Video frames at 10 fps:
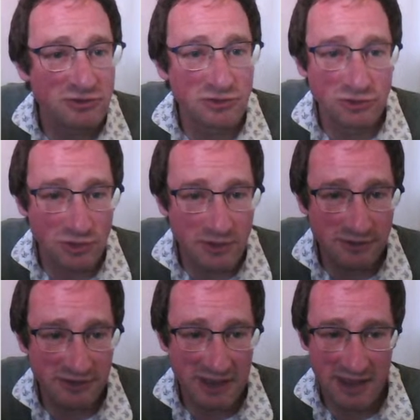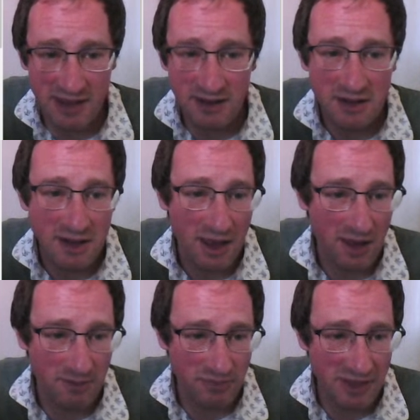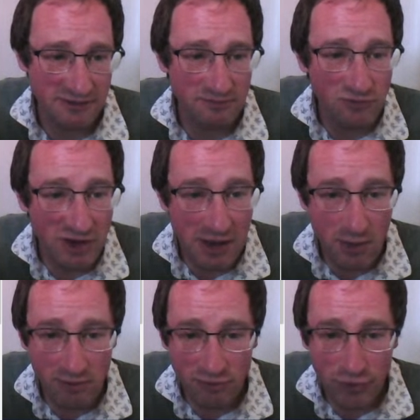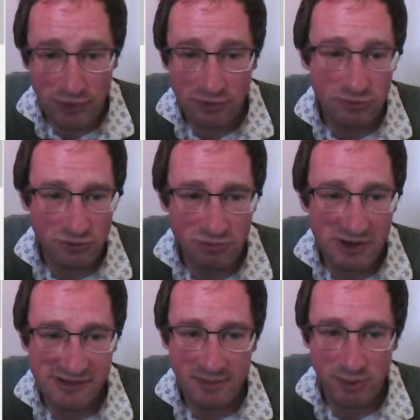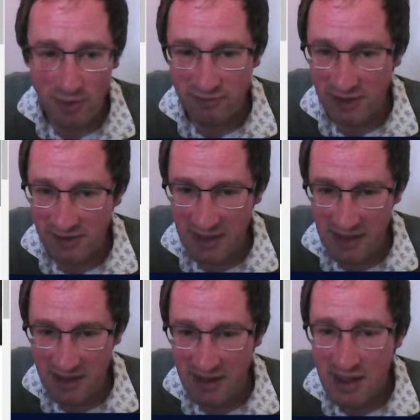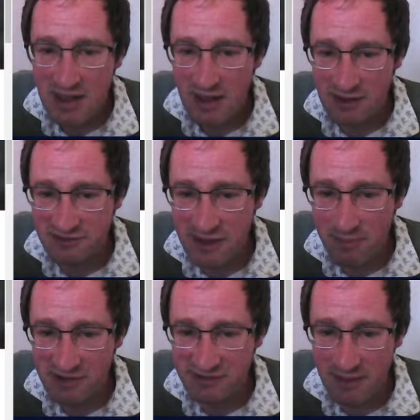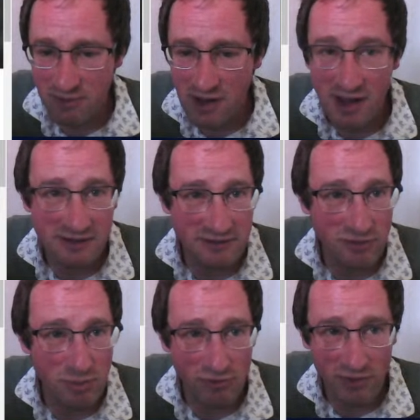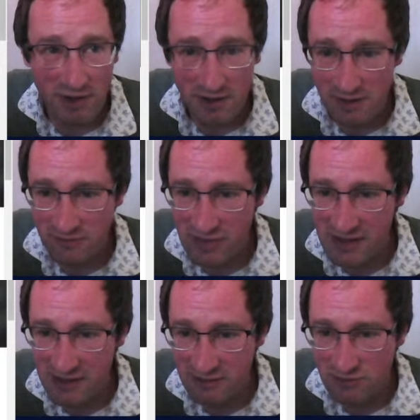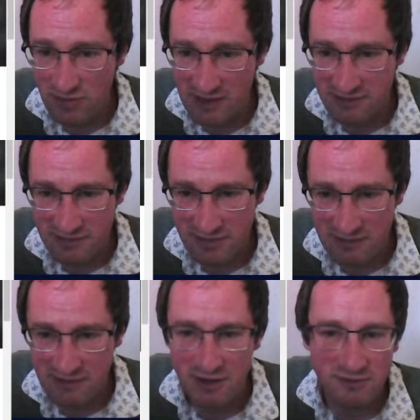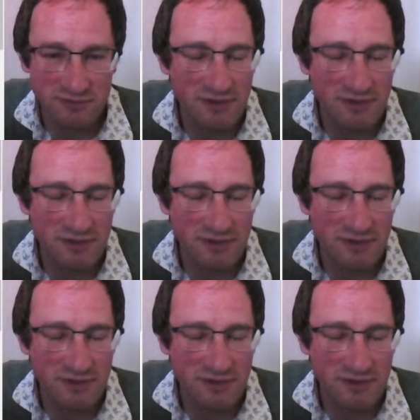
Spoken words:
tutorials here. There's video overviews, which is pretty similar to what I've done here. Step-by-step guides if you prefer kind of these, or there's a kind of